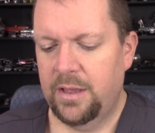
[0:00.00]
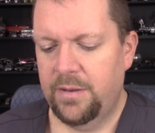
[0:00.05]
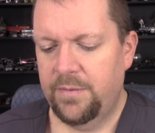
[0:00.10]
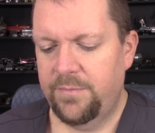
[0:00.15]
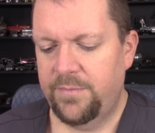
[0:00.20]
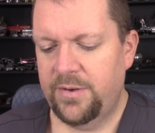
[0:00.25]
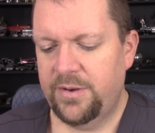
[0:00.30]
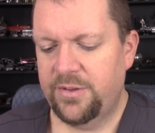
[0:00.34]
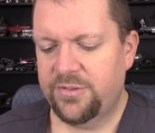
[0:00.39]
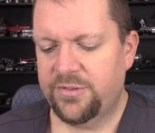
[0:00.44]

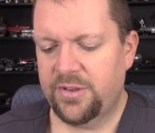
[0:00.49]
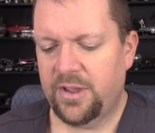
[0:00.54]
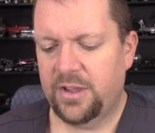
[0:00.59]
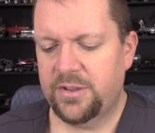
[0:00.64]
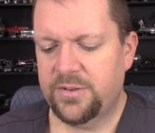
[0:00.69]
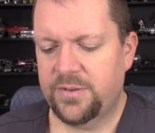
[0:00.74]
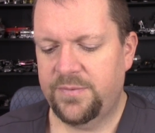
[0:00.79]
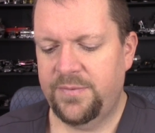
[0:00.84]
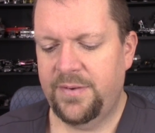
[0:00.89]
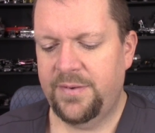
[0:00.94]
finish
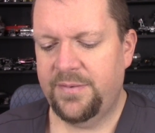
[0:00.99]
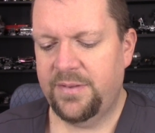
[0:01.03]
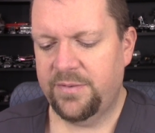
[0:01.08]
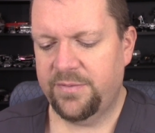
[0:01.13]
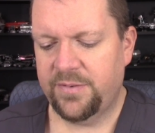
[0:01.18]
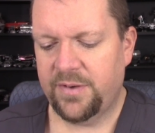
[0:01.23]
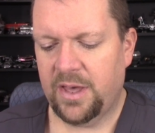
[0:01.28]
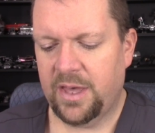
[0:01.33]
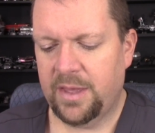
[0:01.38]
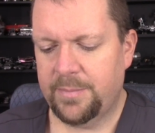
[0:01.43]
size of
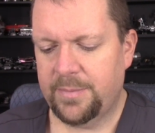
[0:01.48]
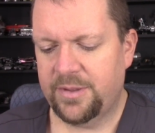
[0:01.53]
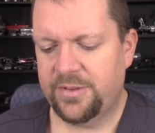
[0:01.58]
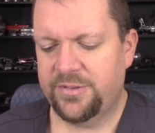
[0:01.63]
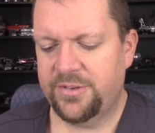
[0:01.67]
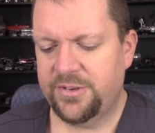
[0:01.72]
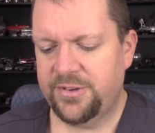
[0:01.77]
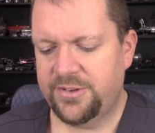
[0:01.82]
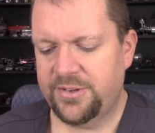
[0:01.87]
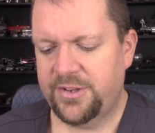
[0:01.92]
fifty-five by
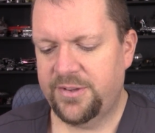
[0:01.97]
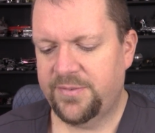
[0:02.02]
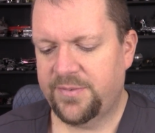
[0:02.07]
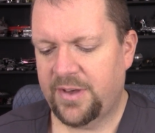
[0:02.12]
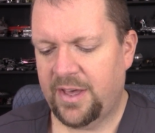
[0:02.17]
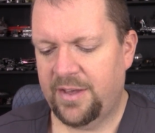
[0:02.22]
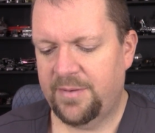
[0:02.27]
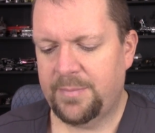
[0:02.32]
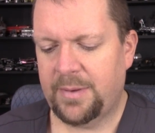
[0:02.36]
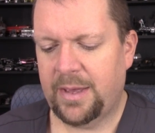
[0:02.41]

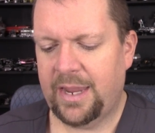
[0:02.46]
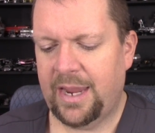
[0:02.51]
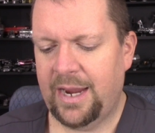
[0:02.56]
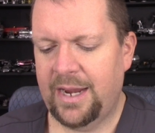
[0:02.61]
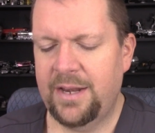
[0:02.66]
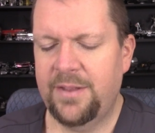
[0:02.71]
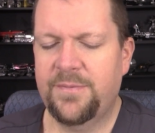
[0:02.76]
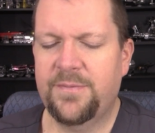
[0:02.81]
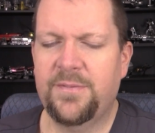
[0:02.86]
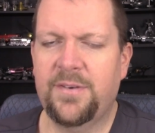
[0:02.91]
sixty-five by
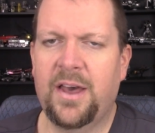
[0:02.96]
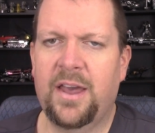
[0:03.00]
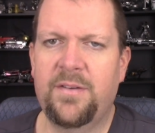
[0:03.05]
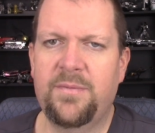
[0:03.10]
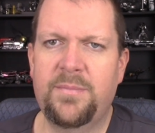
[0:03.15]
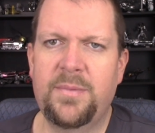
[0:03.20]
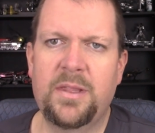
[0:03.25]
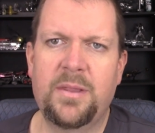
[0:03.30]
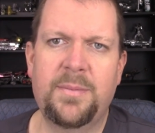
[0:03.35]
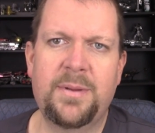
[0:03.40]

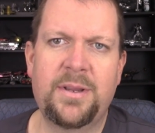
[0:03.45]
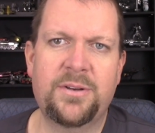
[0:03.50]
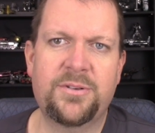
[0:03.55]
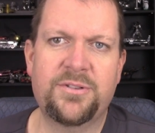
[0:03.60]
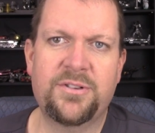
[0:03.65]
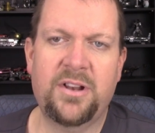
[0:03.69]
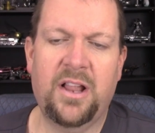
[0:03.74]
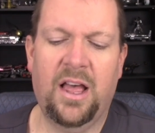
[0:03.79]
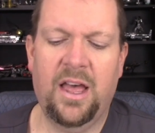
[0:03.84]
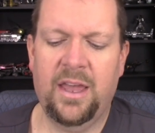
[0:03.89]
eighty-five millimeters
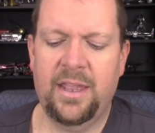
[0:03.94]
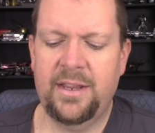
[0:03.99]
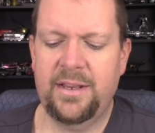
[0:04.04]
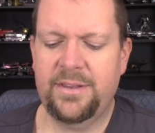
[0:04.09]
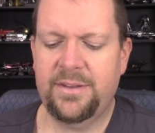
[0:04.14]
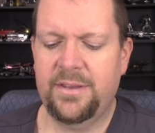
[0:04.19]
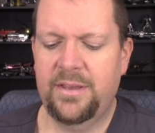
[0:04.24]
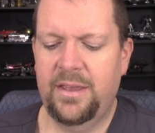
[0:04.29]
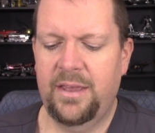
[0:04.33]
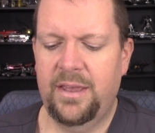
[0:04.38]
in
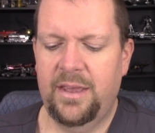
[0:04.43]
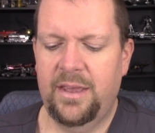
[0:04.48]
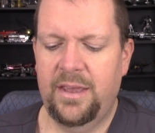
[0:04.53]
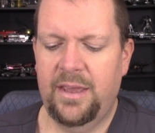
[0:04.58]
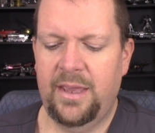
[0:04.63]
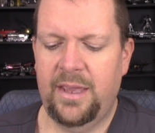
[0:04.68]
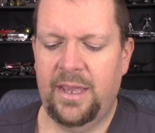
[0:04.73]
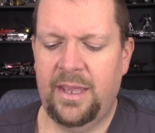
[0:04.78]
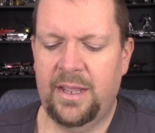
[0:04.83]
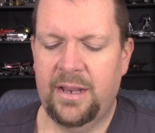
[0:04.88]
height,
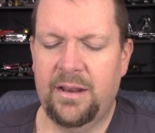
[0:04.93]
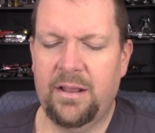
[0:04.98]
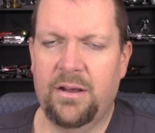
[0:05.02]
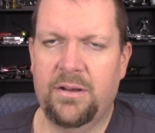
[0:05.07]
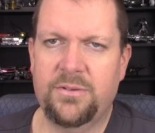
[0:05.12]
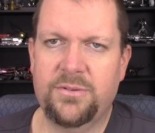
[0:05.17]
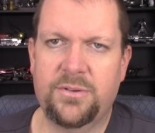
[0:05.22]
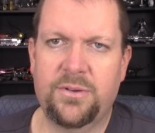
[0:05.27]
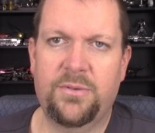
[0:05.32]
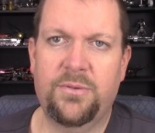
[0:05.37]
and
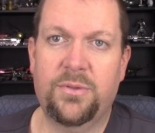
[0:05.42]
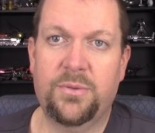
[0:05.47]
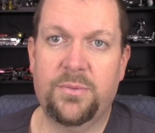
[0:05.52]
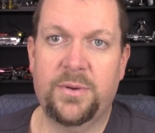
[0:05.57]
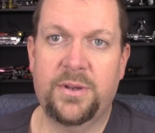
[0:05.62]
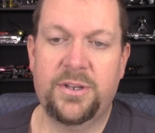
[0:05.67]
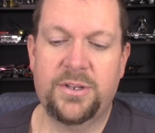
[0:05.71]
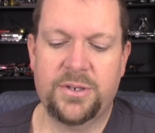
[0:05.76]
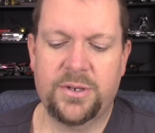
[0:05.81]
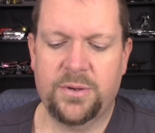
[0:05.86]
also
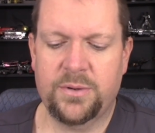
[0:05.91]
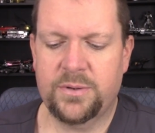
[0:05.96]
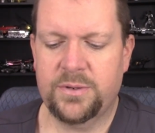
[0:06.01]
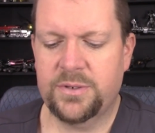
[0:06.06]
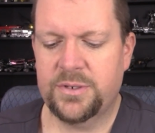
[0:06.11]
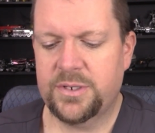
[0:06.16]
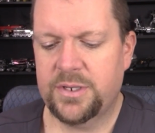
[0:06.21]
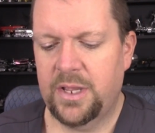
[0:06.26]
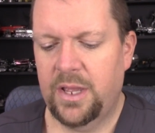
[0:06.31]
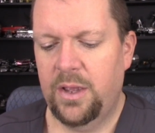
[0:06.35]
three
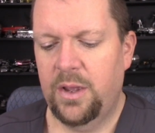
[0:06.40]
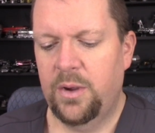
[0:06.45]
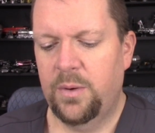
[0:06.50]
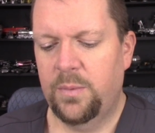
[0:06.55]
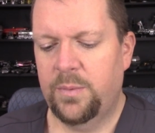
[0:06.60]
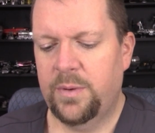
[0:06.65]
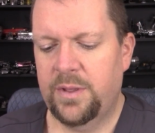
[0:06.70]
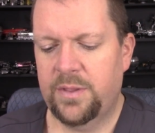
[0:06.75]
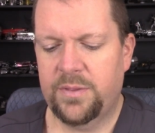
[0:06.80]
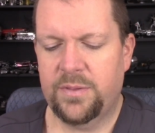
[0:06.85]
stars
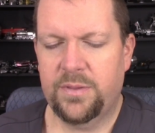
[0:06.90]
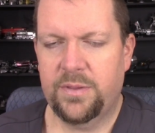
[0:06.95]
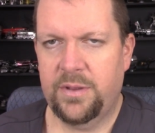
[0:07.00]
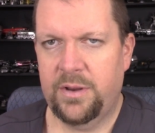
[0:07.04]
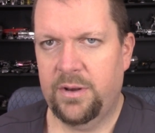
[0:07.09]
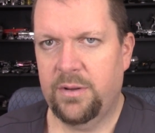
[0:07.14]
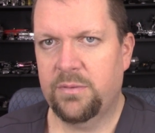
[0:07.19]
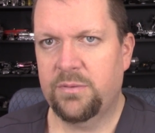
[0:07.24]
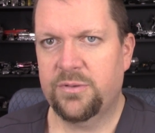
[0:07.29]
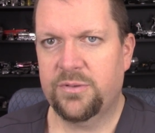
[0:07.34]
with
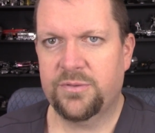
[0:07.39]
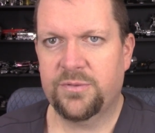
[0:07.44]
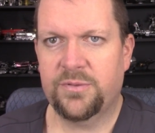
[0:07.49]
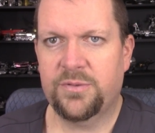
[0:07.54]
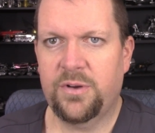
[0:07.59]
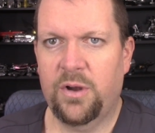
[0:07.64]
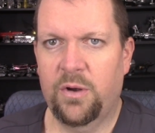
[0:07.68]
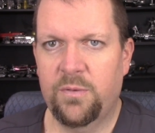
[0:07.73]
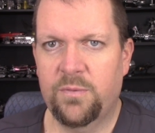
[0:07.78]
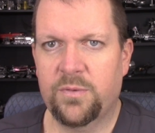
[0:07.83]
an
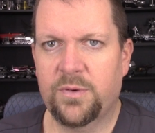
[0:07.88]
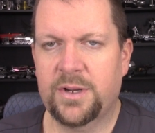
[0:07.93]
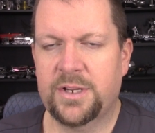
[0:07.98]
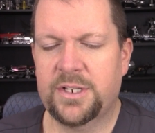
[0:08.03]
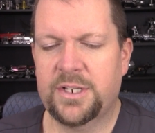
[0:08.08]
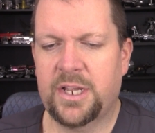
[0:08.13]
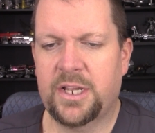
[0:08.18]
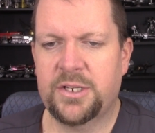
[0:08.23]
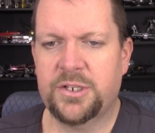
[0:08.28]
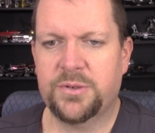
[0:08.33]

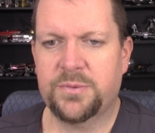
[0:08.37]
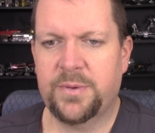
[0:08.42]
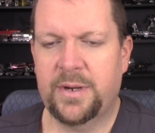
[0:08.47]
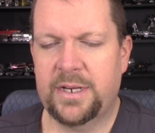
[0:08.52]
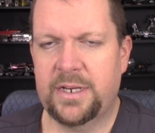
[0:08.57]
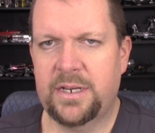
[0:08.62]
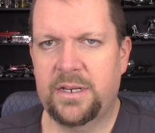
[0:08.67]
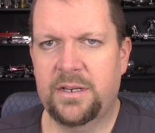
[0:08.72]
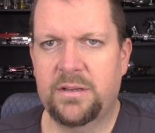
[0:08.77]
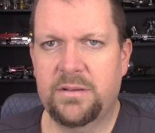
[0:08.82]

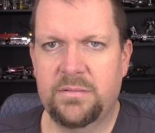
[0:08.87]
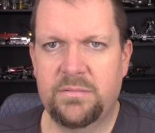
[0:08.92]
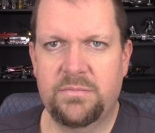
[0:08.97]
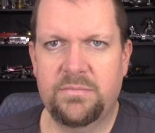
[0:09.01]
over-exaggerated